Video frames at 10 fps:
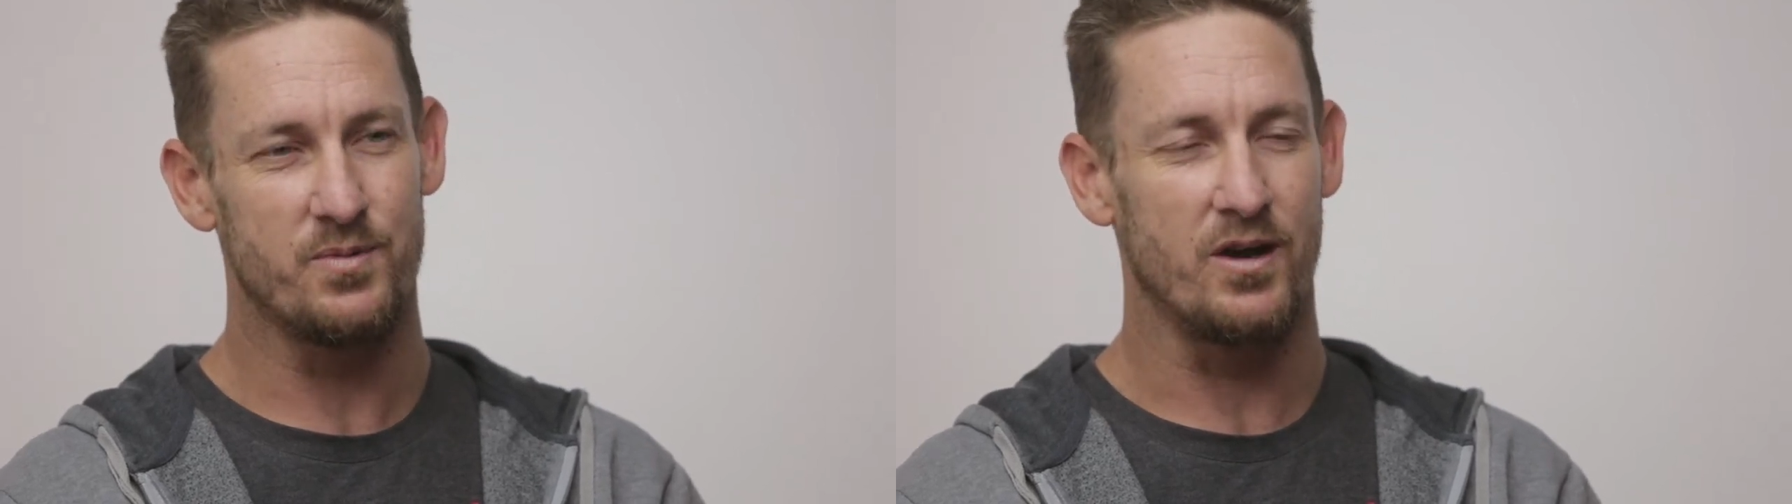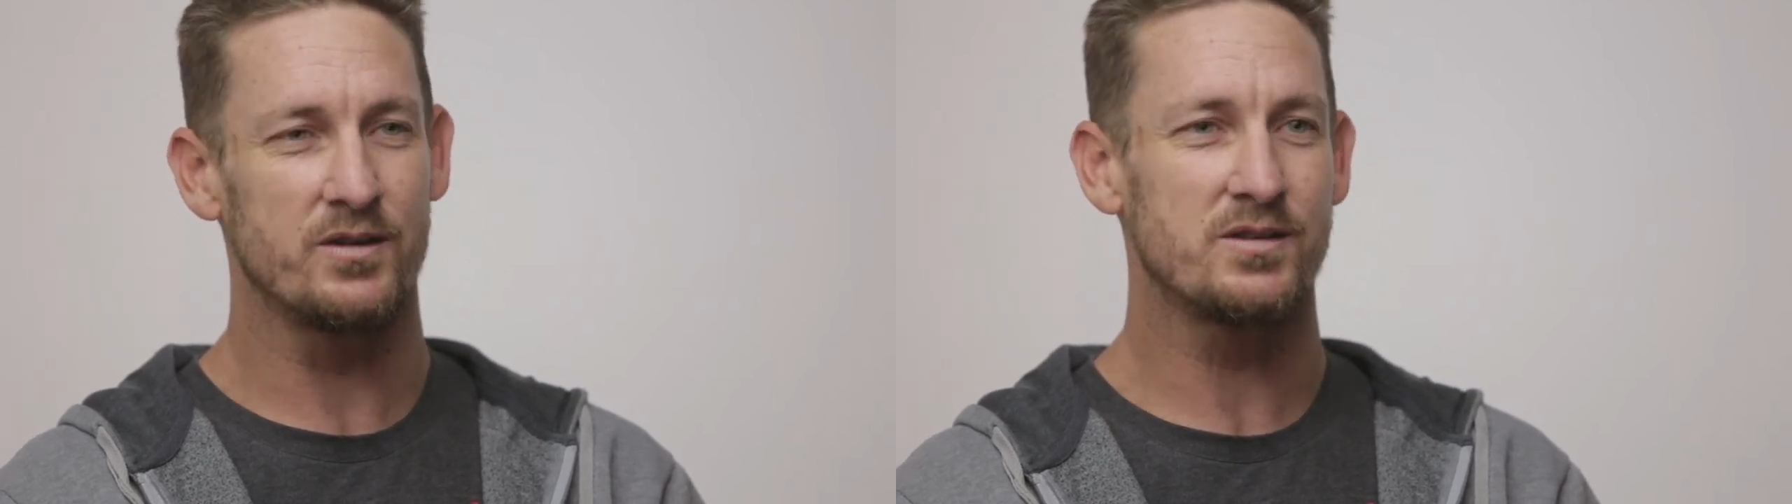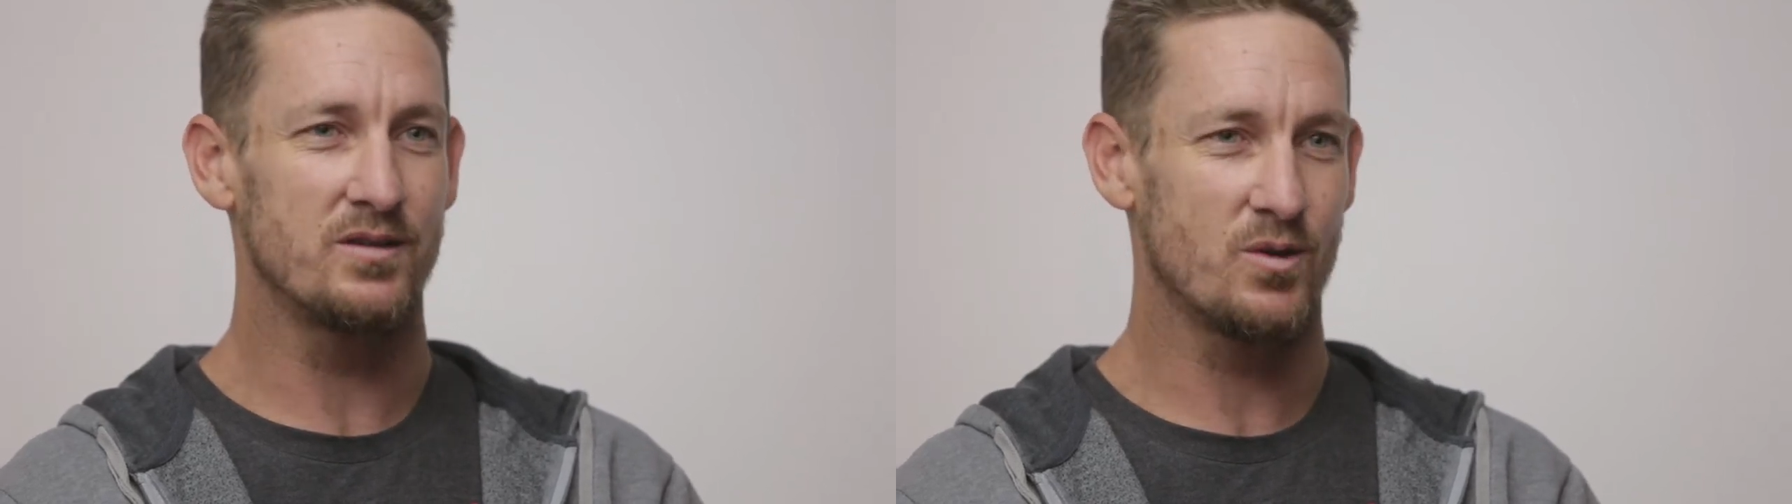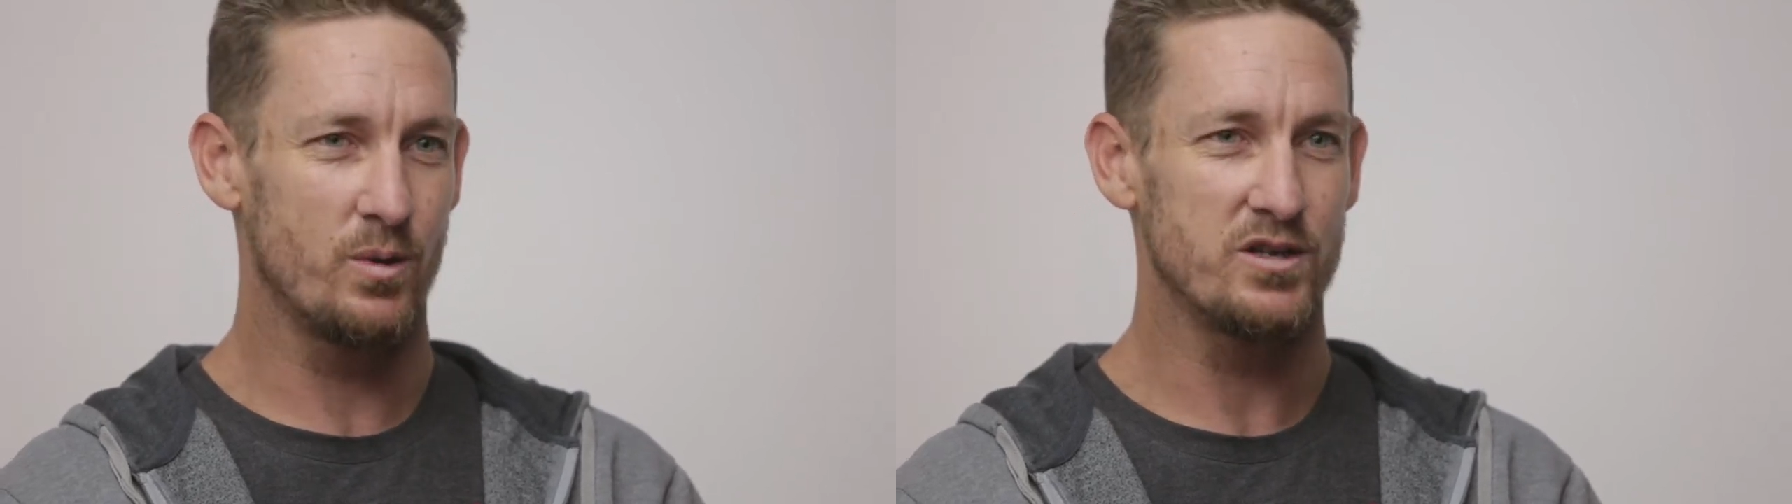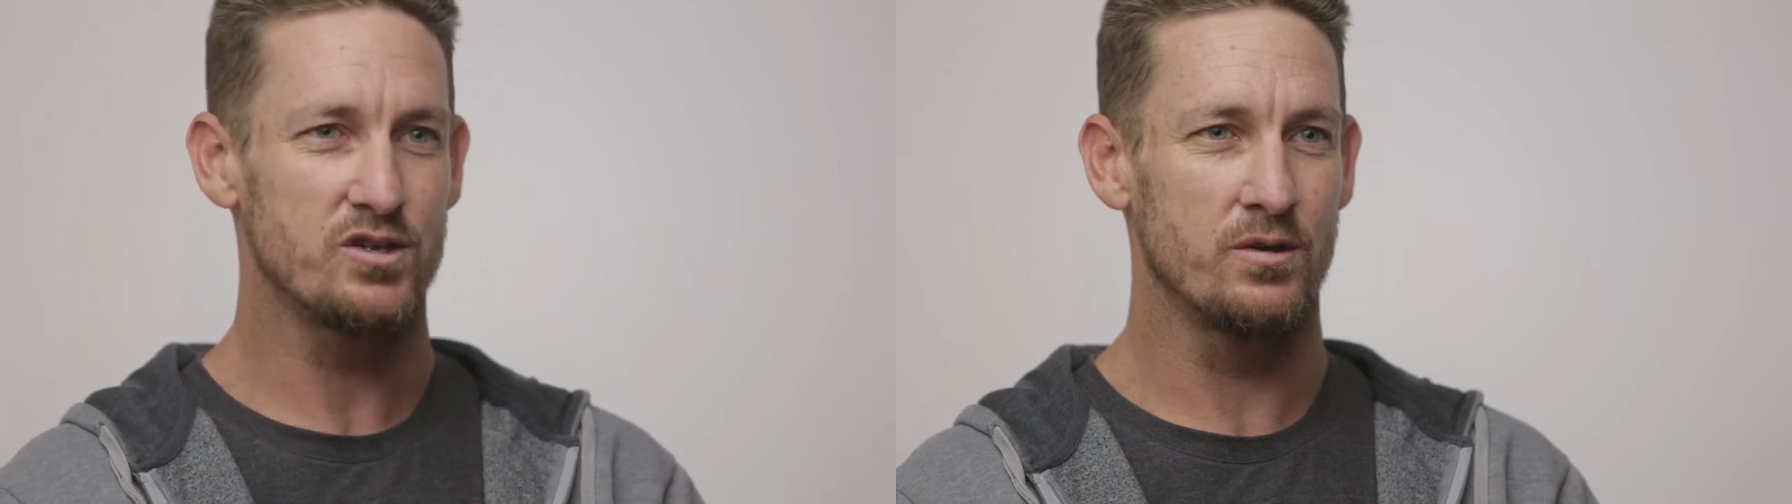asking the
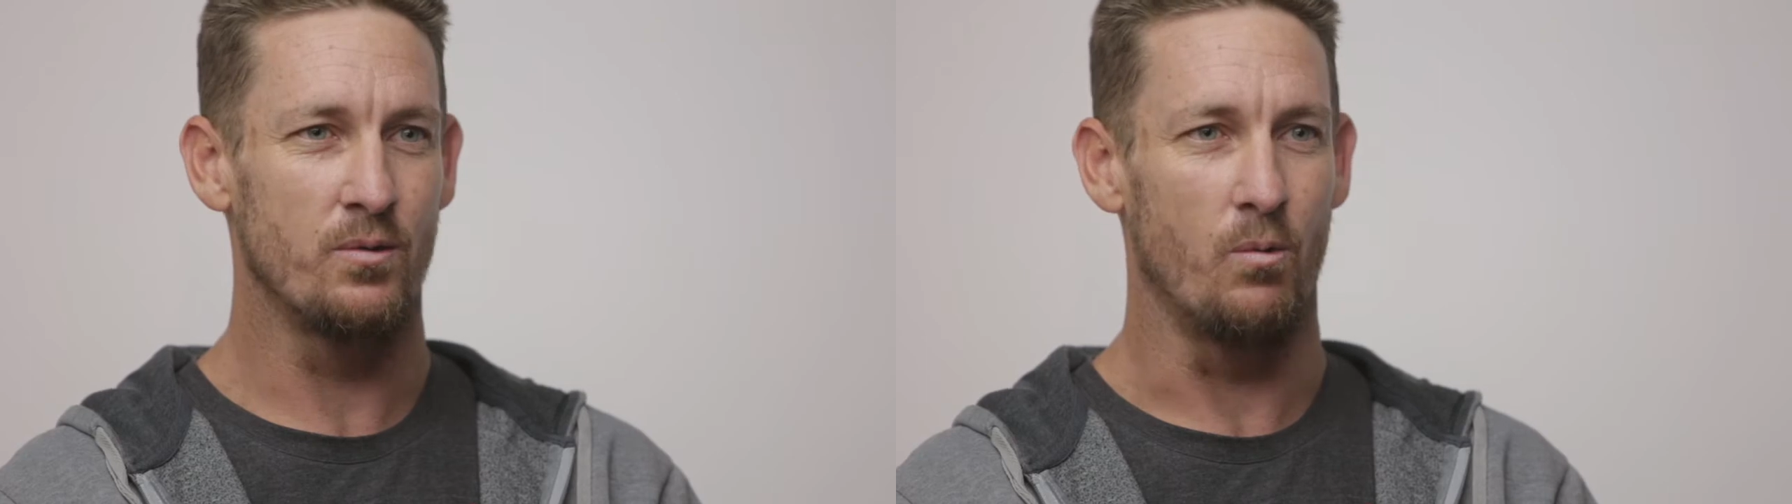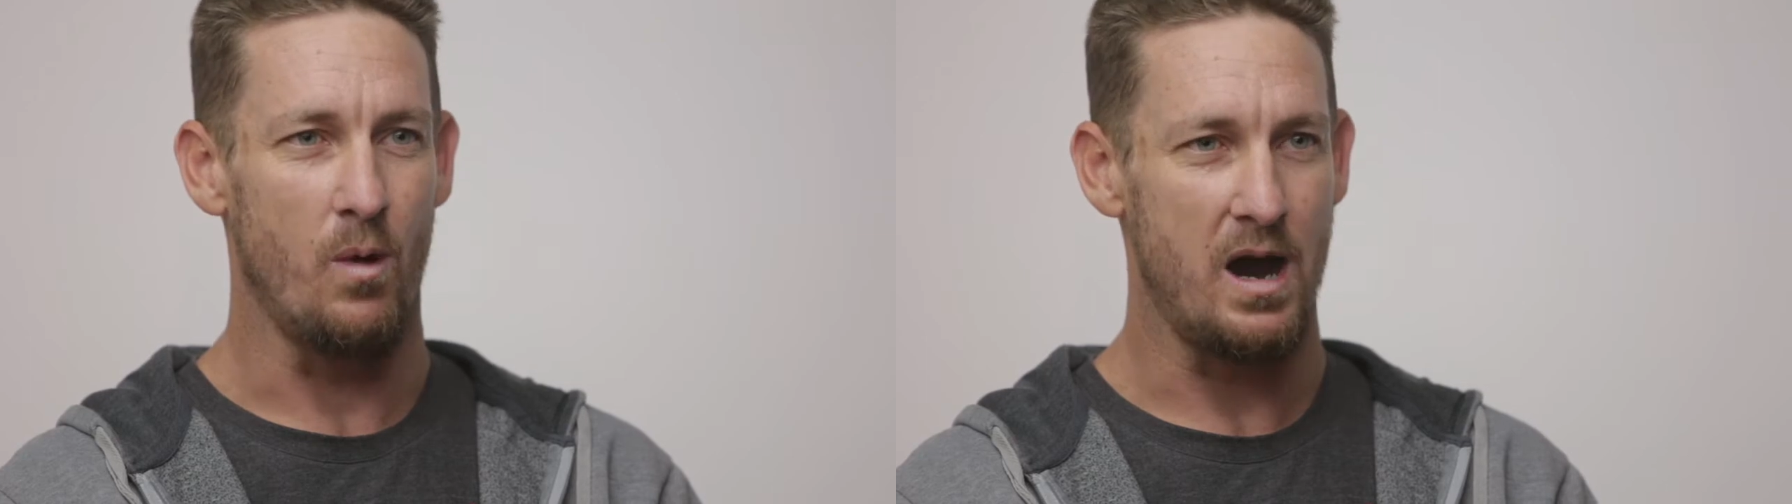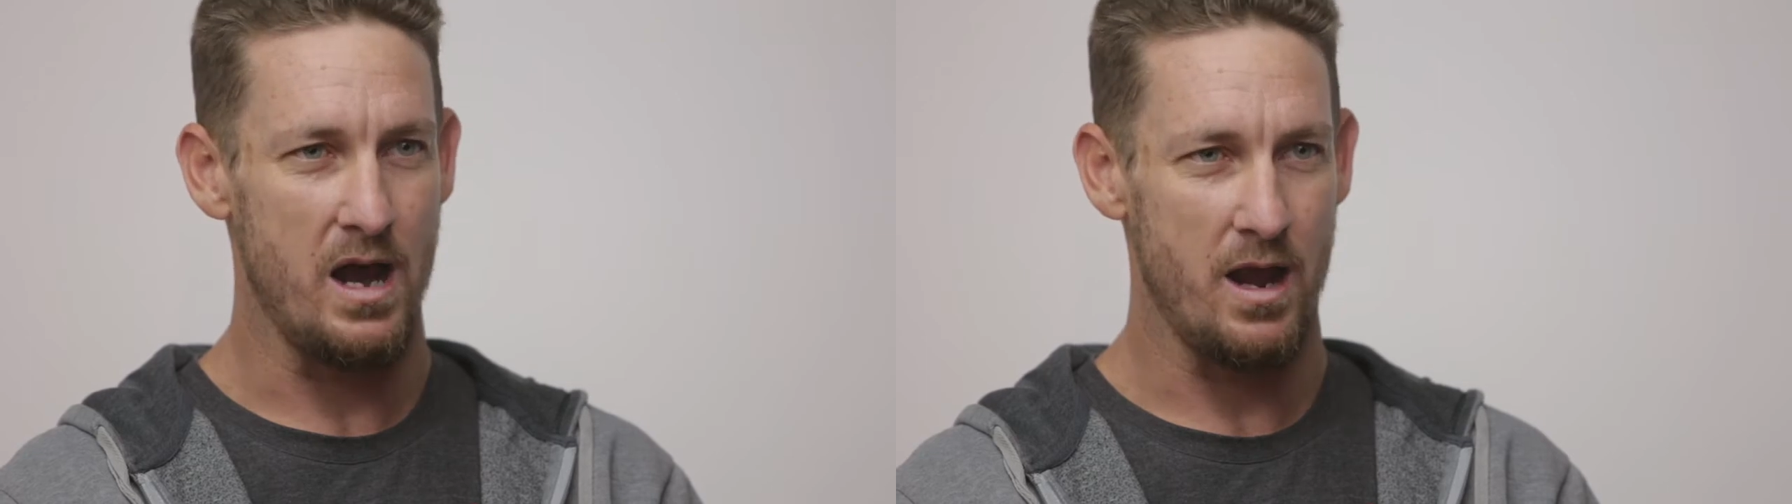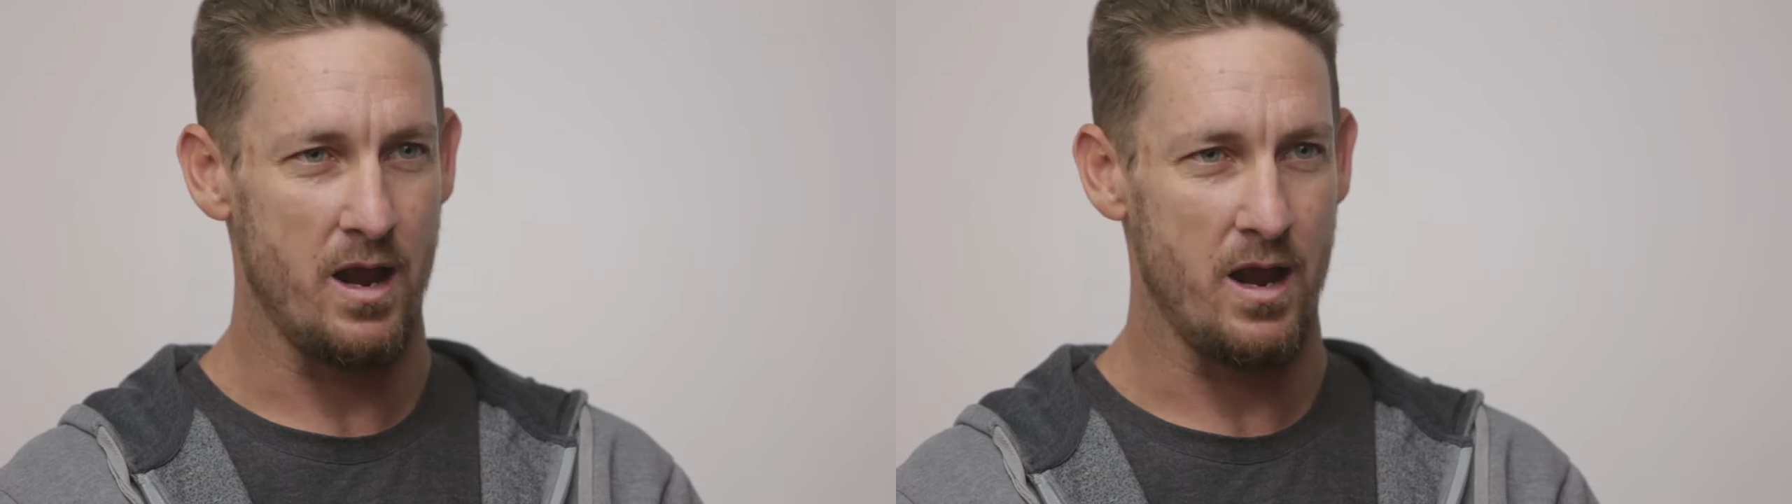question, why?